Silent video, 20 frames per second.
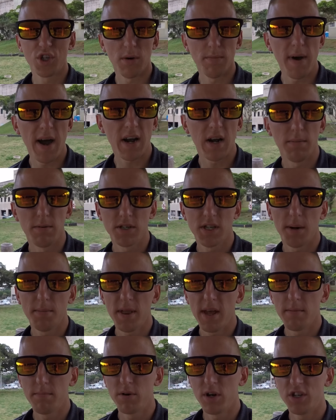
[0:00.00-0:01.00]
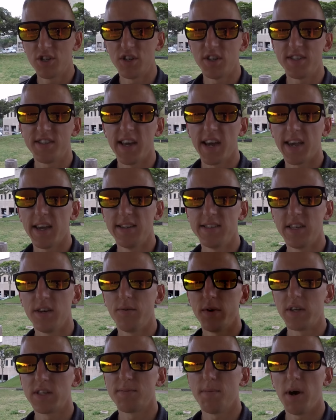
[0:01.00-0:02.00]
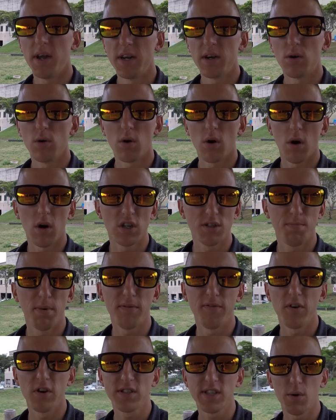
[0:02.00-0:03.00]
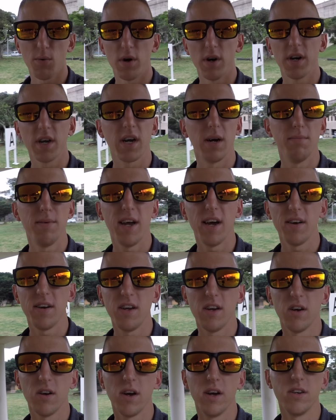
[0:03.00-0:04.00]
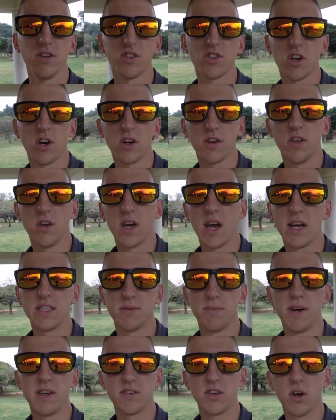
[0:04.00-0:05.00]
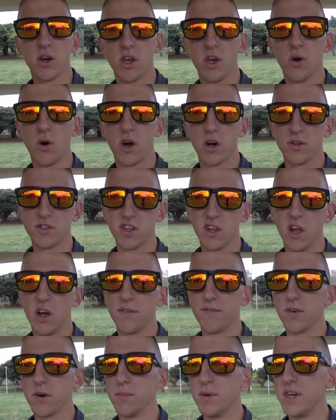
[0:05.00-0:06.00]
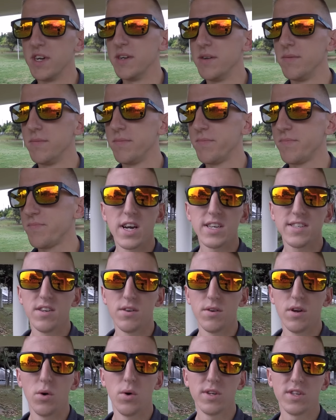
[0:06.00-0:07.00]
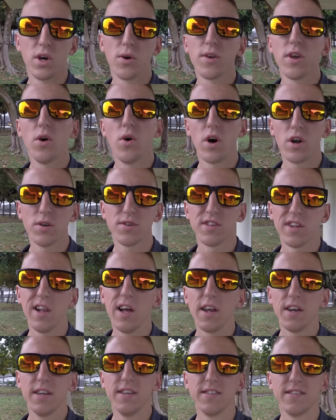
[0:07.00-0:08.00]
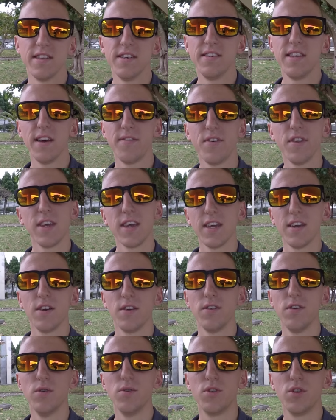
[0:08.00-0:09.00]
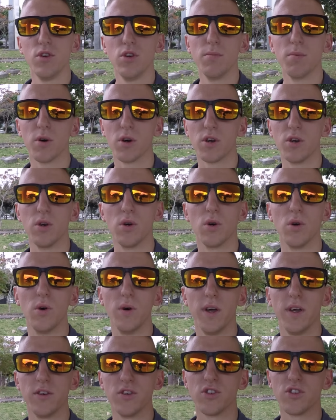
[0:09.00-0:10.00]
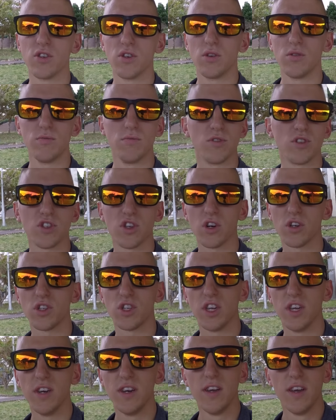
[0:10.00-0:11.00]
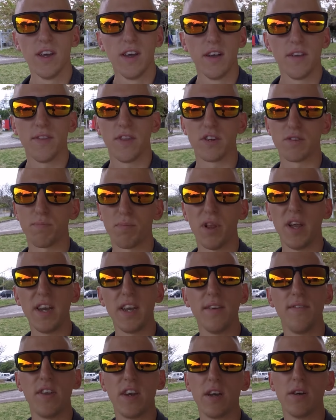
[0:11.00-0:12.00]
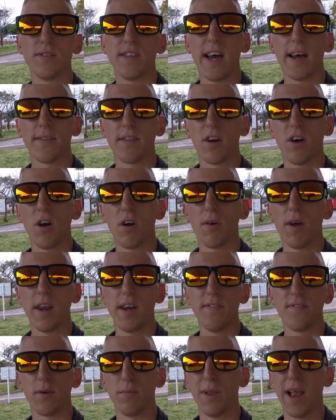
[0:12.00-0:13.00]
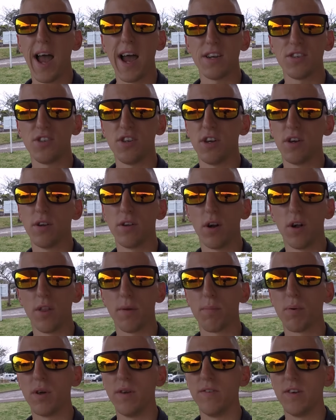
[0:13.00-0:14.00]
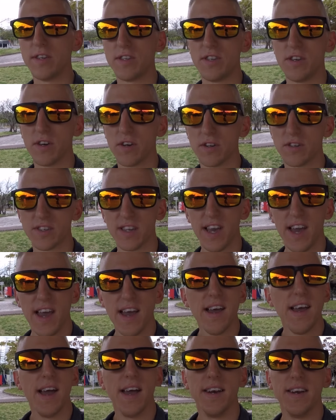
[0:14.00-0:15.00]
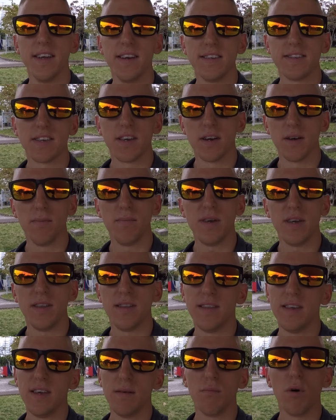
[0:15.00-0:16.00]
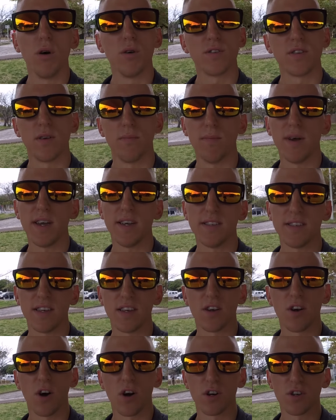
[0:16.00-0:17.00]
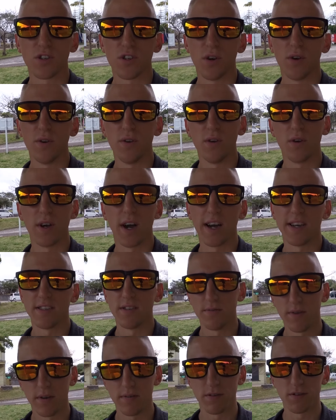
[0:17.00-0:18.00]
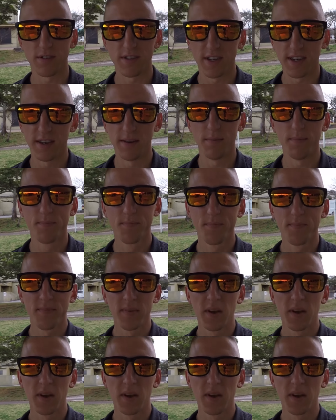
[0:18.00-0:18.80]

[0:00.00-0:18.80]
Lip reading: We'll jump back up on top of that bridge in a second and see if we can spot any cool cars, but first I wanted to come down here and just talk to you guys about Tokyo Auto Salon for a minute. If you guys don't know what Tokyo Auto Salon is, then definitely get on YouTube or Google and just search it. There's plenty of videos out there already from last year and all the previous years, and it is going to be the most amazing car show you guys have ever seen.